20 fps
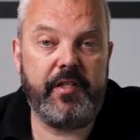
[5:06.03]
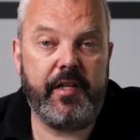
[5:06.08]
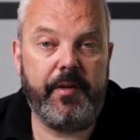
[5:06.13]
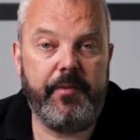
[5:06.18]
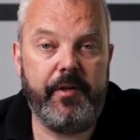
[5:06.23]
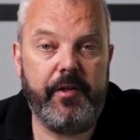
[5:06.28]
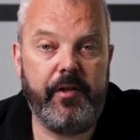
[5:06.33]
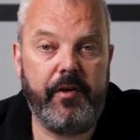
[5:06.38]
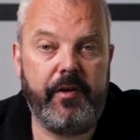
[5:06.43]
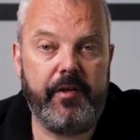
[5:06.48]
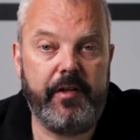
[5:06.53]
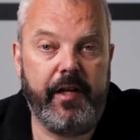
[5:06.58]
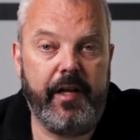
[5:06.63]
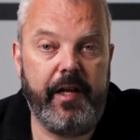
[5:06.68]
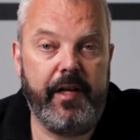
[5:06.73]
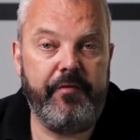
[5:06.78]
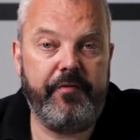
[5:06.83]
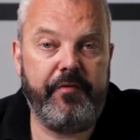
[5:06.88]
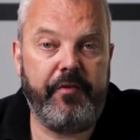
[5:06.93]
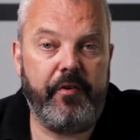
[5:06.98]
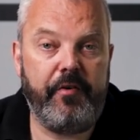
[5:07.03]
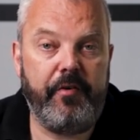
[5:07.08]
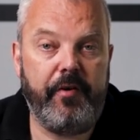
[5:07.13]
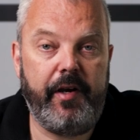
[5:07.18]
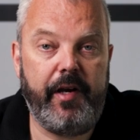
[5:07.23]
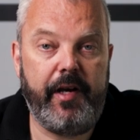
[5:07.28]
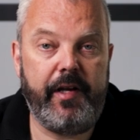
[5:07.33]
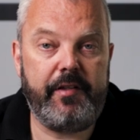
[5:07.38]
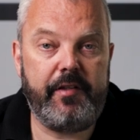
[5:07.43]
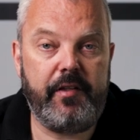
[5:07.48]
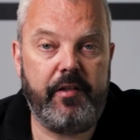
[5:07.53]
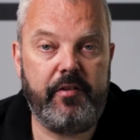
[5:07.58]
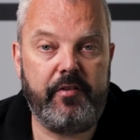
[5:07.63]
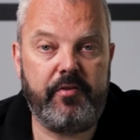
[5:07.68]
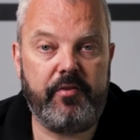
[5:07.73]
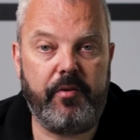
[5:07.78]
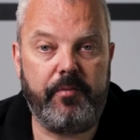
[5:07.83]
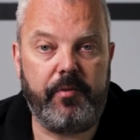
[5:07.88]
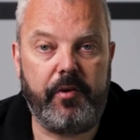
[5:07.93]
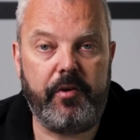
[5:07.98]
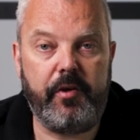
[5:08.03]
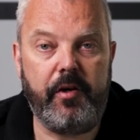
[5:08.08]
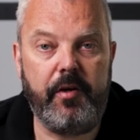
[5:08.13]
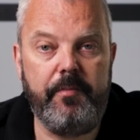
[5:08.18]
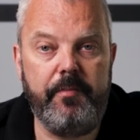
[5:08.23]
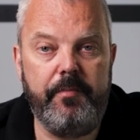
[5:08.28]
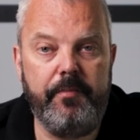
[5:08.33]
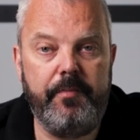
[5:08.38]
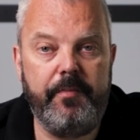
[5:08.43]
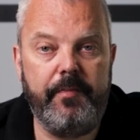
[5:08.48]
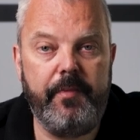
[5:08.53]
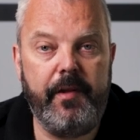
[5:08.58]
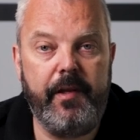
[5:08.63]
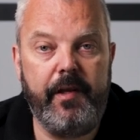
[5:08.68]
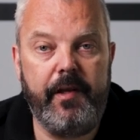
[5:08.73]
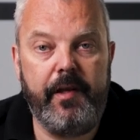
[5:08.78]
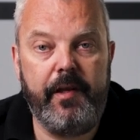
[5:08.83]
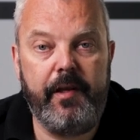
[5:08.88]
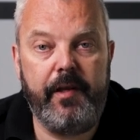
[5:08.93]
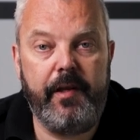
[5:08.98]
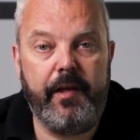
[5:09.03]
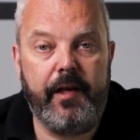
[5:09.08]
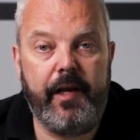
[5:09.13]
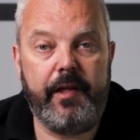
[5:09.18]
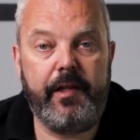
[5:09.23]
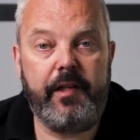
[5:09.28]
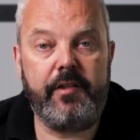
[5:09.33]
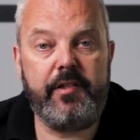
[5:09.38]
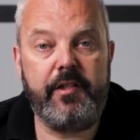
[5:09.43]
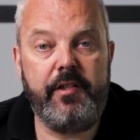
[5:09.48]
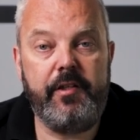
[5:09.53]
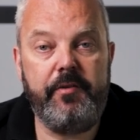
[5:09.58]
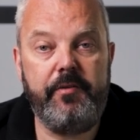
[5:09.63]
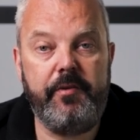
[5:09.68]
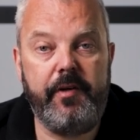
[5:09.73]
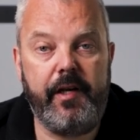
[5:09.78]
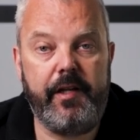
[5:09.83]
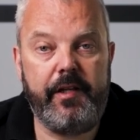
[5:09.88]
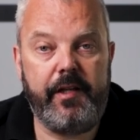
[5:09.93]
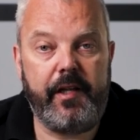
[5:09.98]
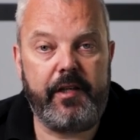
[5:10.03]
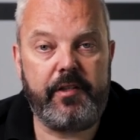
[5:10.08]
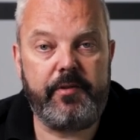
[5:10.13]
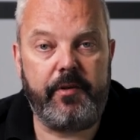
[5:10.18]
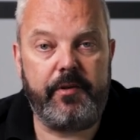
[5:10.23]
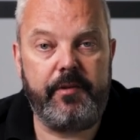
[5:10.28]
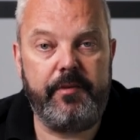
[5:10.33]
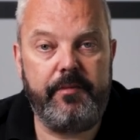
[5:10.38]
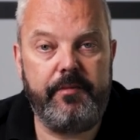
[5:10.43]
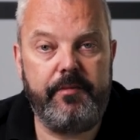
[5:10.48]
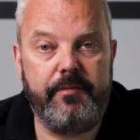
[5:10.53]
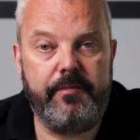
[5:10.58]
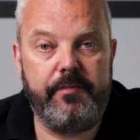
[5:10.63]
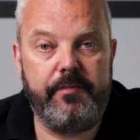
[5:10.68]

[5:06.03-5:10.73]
let me know at info at tromm.com. And I'll see you in the next one.